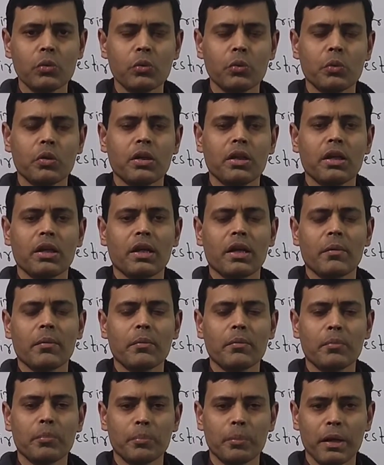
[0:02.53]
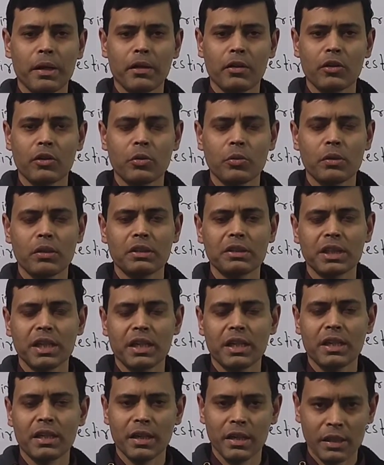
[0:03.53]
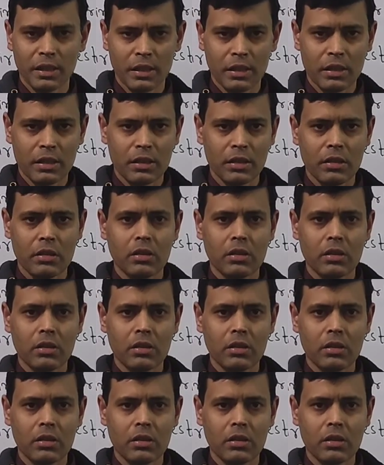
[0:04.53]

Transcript: Welcome back to my channel again.